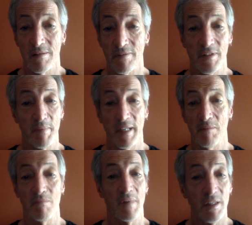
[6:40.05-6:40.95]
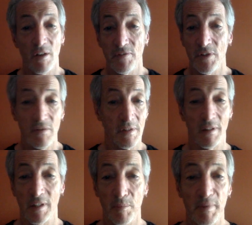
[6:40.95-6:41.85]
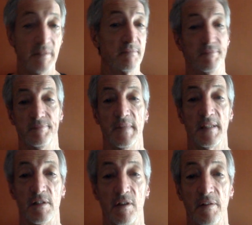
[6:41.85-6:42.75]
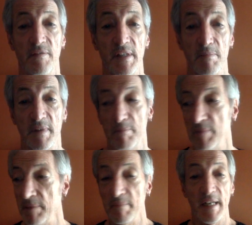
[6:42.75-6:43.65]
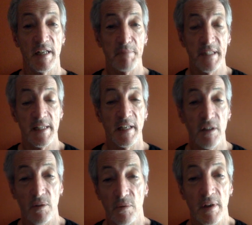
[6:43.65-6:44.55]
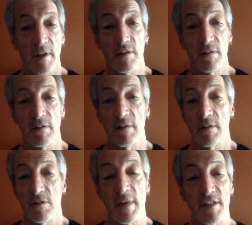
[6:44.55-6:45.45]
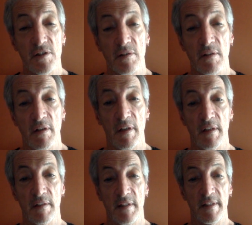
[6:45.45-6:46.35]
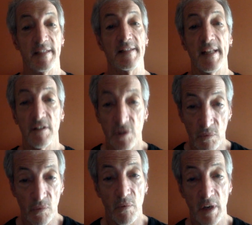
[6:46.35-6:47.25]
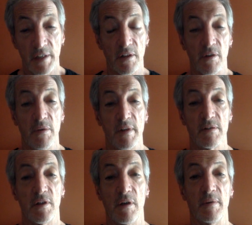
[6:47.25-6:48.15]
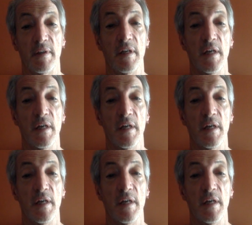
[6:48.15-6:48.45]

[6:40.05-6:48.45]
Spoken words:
If they're making money off you just a little bit, that's a good investment, but it may not be taking you in the direction and to the extent you want your career to go in.